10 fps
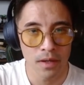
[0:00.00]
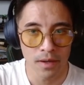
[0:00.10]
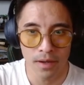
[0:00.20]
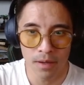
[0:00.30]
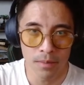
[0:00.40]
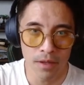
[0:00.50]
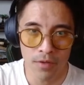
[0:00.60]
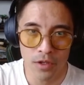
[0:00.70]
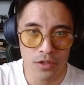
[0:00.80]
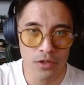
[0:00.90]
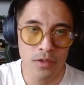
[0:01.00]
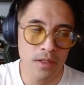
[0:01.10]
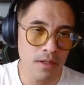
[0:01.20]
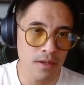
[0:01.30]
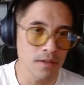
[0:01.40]
If you're just using
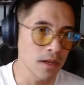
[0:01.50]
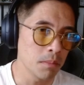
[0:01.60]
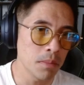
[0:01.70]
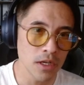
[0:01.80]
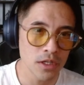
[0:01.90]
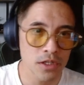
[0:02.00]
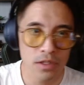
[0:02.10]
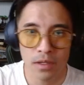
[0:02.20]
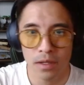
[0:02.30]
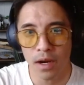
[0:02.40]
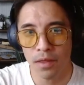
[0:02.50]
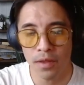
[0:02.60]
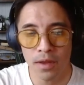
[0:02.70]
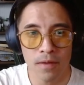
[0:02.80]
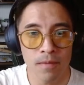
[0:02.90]
this as like a pitch kind of
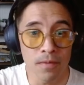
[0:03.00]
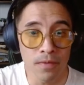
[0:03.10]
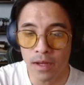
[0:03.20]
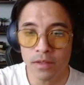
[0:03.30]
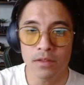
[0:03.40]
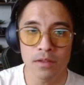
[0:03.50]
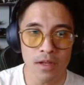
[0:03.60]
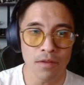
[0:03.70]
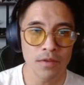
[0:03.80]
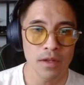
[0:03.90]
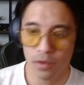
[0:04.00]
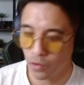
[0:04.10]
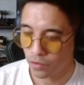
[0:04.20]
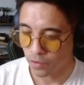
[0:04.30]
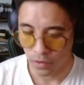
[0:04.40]
thing, that's definitely
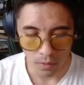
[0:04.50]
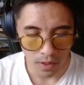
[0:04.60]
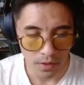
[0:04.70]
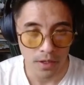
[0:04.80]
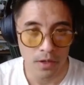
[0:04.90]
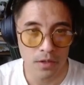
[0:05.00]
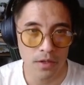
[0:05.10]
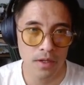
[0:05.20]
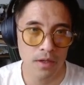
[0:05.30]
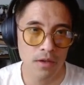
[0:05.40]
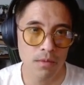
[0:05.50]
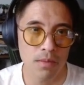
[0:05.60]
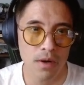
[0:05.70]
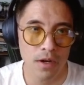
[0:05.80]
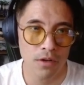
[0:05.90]
useful as well. You know, you can
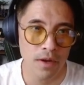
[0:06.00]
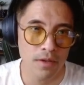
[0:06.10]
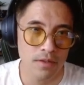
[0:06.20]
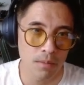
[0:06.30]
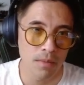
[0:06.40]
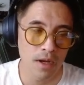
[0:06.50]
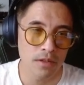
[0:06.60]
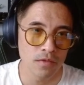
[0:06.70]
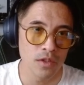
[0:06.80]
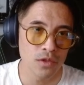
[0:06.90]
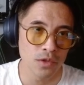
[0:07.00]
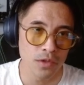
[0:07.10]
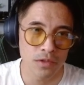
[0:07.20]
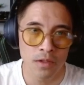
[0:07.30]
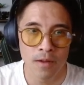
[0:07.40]
probably create some nice
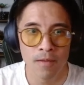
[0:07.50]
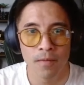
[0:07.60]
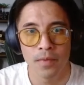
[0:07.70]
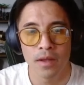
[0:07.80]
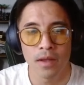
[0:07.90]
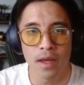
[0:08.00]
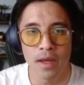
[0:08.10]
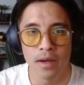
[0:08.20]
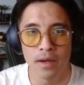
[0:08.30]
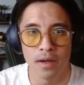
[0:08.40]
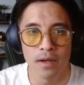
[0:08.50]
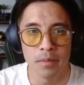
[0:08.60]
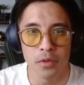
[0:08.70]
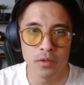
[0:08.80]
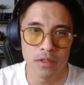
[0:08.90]
visuals and
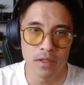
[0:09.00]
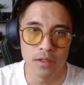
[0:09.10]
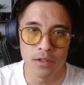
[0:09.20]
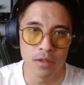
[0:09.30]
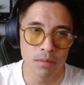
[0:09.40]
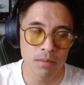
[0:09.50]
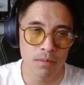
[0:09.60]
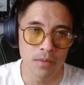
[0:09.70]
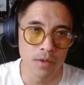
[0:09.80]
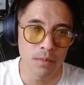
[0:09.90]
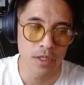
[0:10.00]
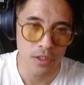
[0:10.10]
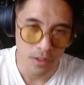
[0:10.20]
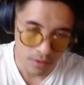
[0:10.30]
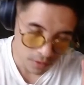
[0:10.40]
use it in your
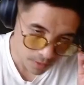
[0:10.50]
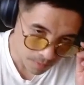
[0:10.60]
pitches.